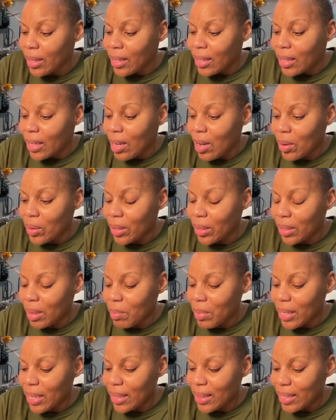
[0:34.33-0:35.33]
Hold on, let
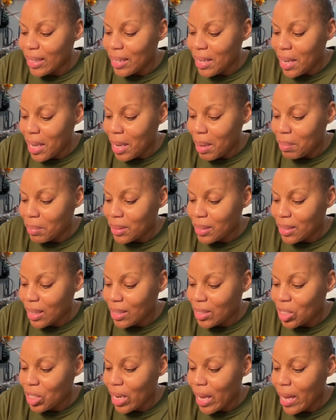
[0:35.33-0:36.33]
me get the names.
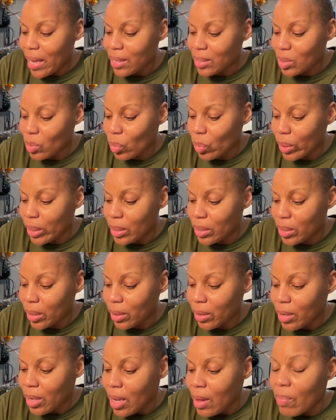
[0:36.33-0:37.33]
Jazz
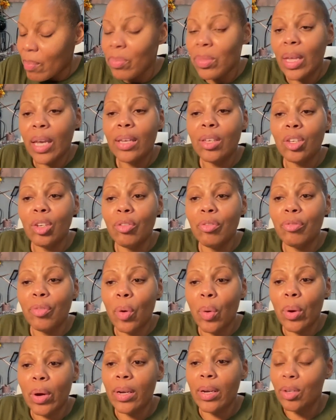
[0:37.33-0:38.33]
Winder, thank you
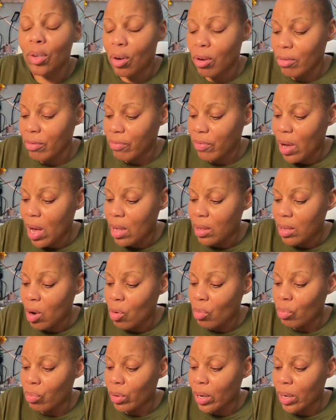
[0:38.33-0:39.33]
for your
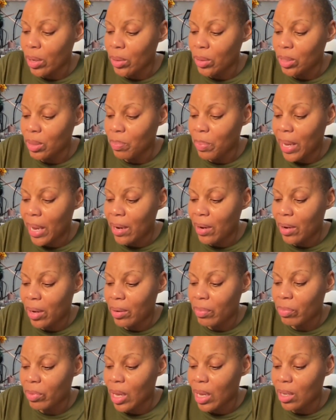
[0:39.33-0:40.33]
follow. Rose
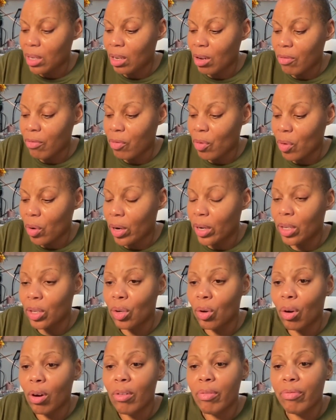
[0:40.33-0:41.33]
Baker, thank you for
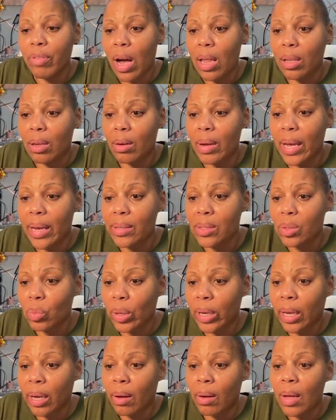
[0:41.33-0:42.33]
your follow as
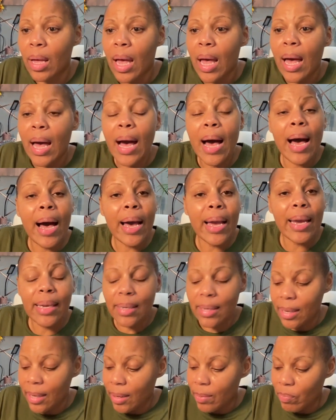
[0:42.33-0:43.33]
well.
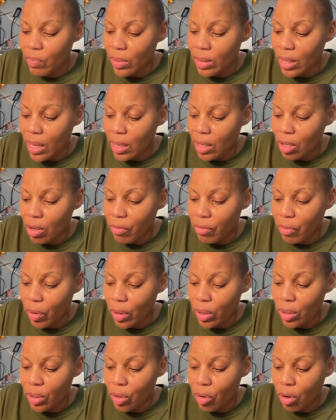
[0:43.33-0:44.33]
Ina, thank you
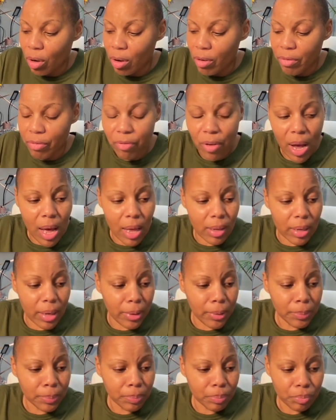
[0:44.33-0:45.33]
for your follow.